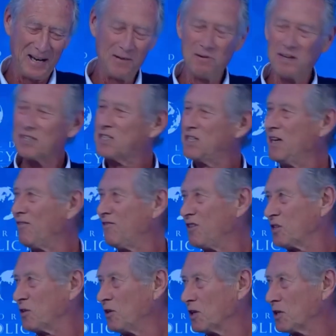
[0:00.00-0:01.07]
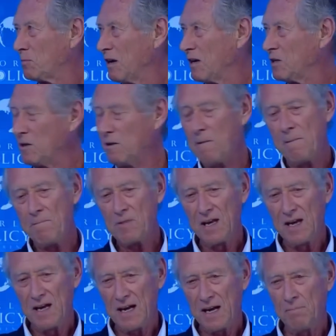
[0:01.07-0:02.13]
We'll see a fiscal expansion.
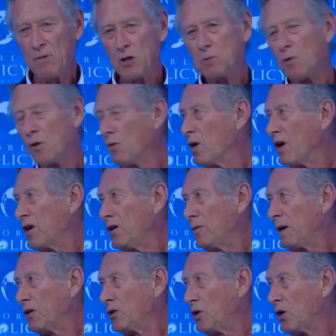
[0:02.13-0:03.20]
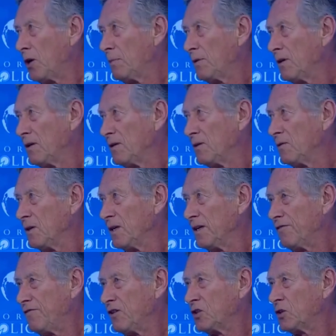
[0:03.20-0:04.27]
I'm much more worried about Europe, where
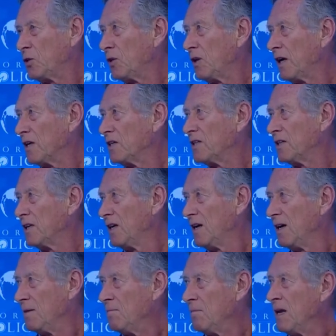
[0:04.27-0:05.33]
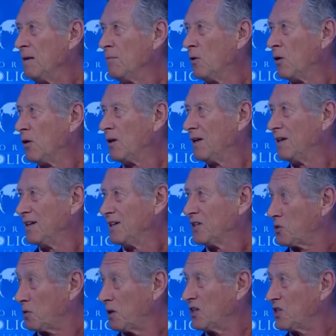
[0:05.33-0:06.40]
fiscal has many more
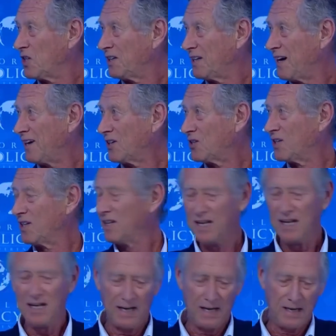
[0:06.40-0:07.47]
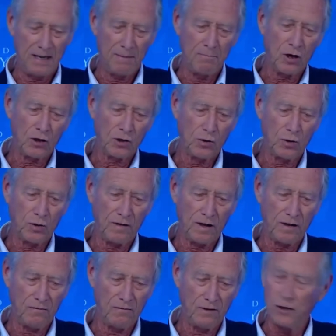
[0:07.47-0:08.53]
strings attached, and I'm not sure that
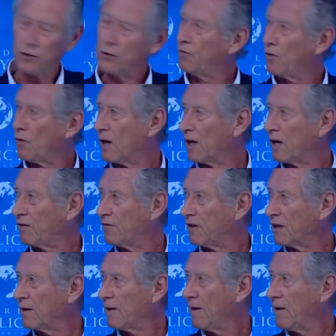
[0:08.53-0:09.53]
they'll do the right thing.